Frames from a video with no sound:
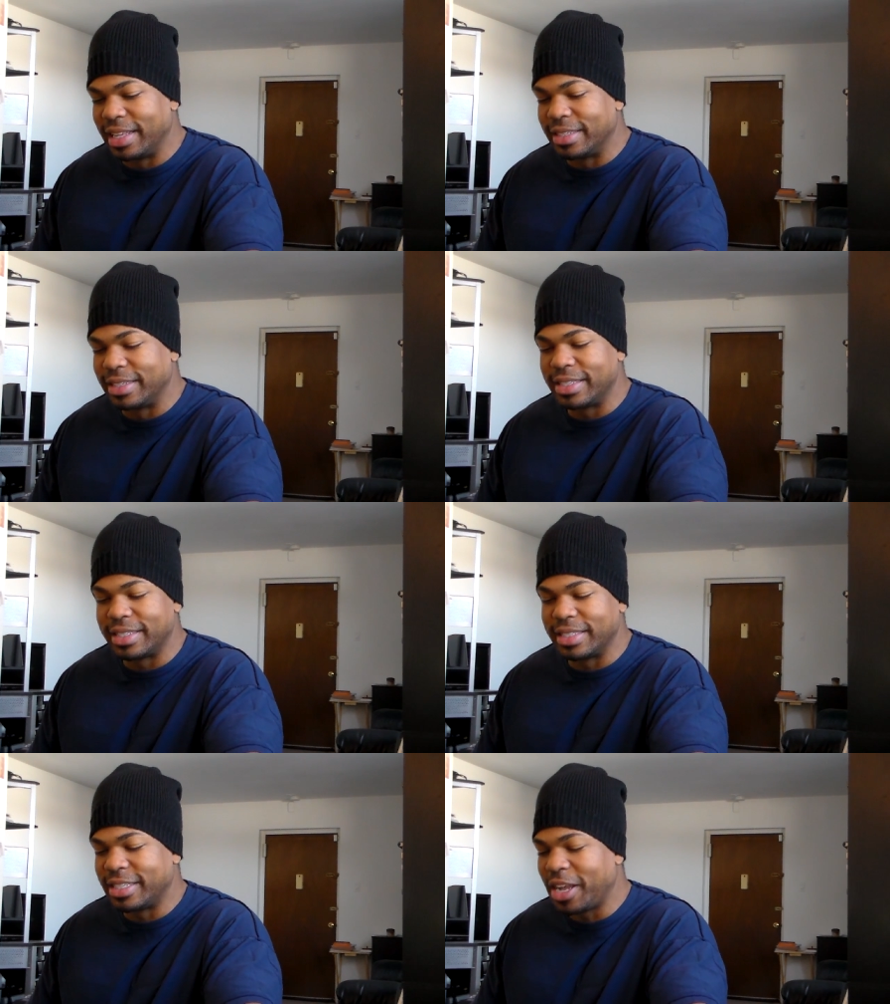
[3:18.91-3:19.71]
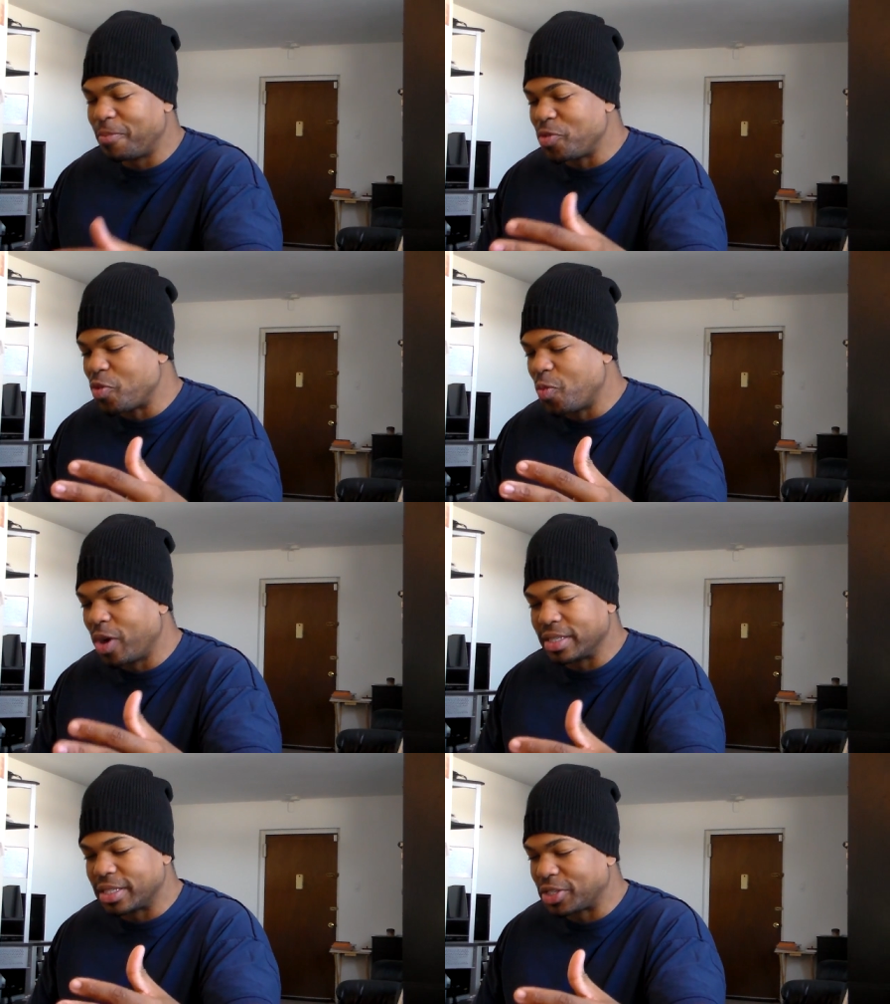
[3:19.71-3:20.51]
And it's just, it's something you
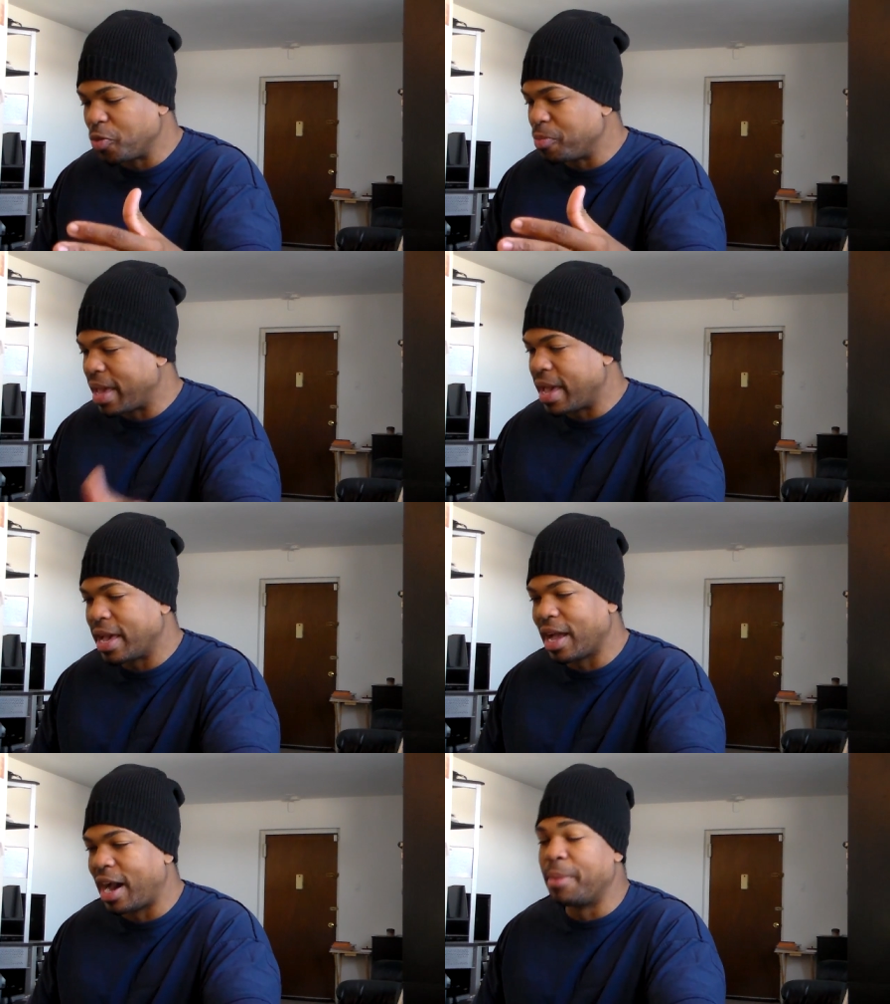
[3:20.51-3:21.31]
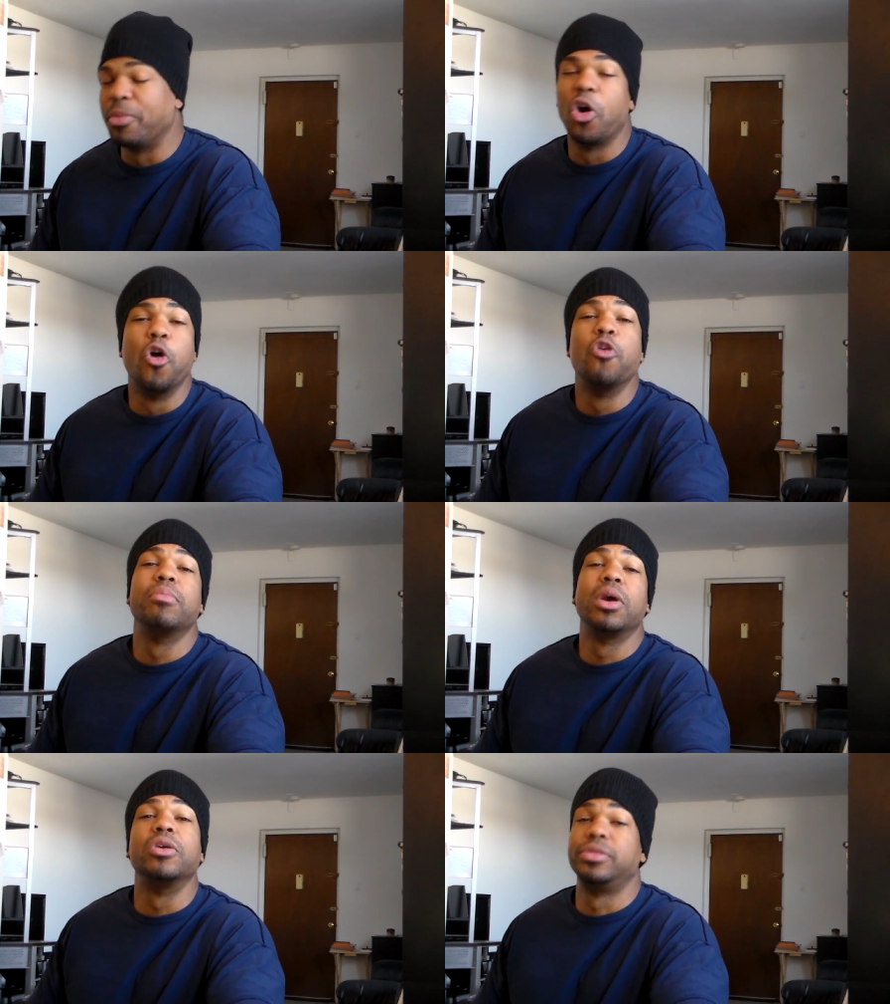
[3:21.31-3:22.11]
want so bad. I'm
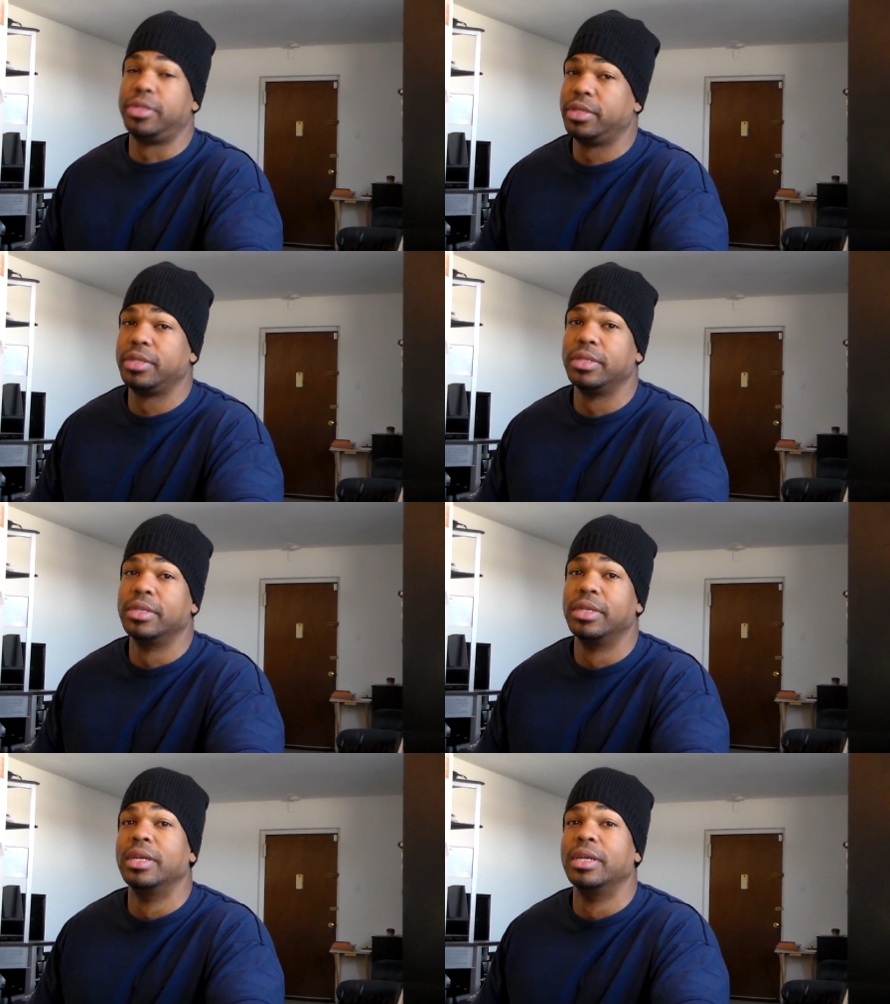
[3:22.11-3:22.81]
almost